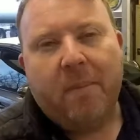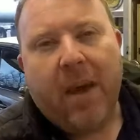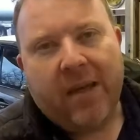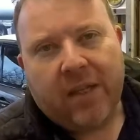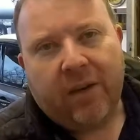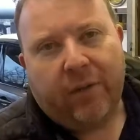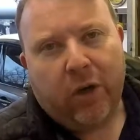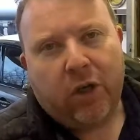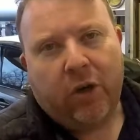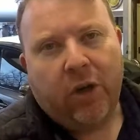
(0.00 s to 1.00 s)
amazing
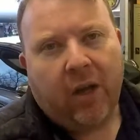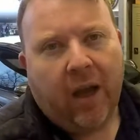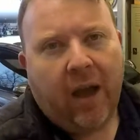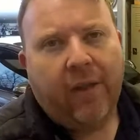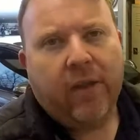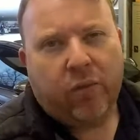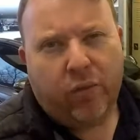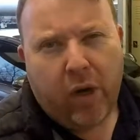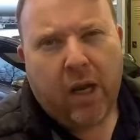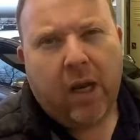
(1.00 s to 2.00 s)
finish on your car that's
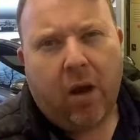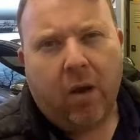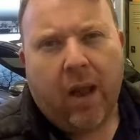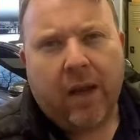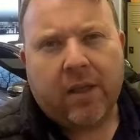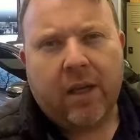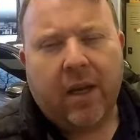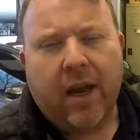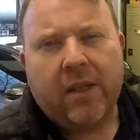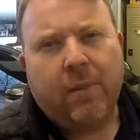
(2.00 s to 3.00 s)
really long lasting
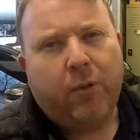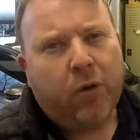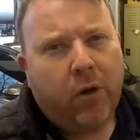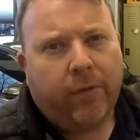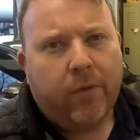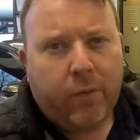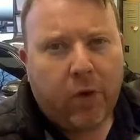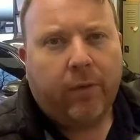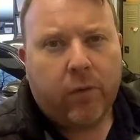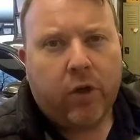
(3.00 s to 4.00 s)
and has a beautiful,
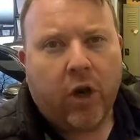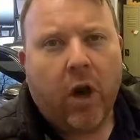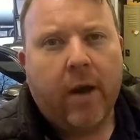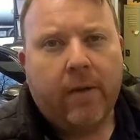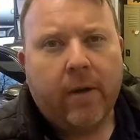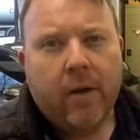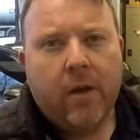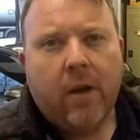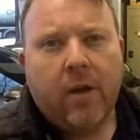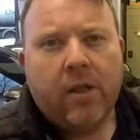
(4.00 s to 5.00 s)
beautiful shine.
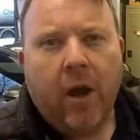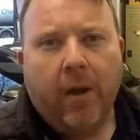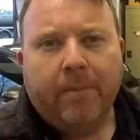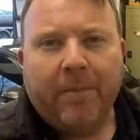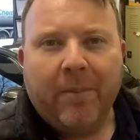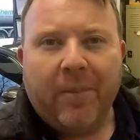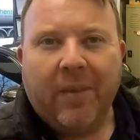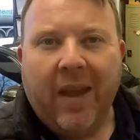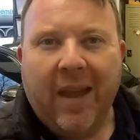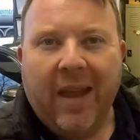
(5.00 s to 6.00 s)
So
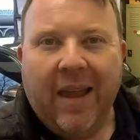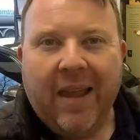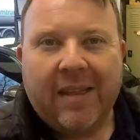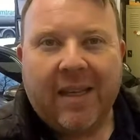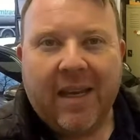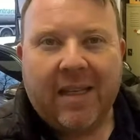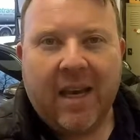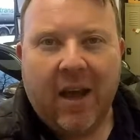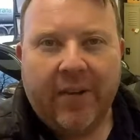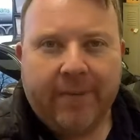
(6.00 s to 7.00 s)
let's get started.